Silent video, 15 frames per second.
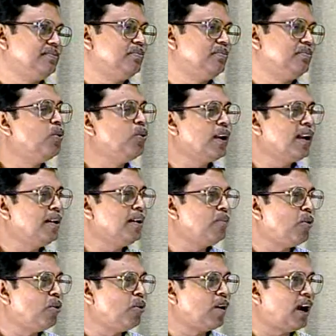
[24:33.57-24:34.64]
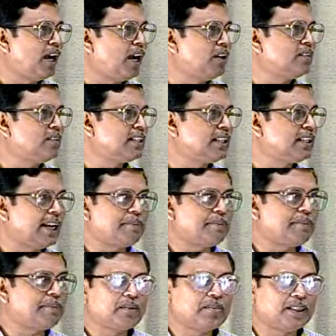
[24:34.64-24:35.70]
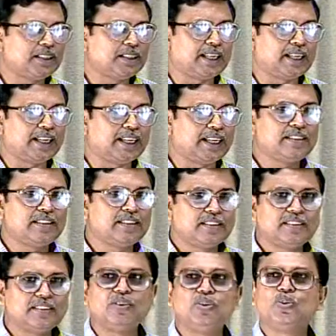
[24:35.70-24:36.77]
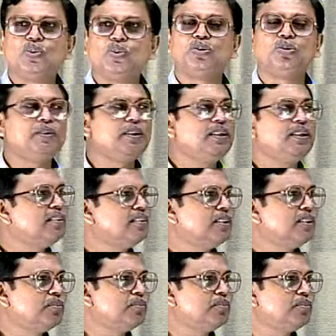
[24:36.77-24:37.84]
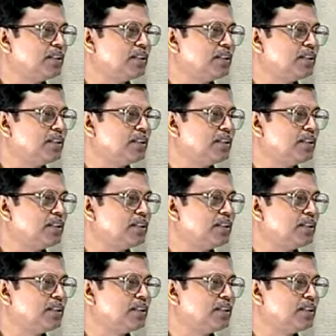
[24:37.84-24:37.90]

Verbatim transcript: More and more ions are captured by the cage, the dose will be the more.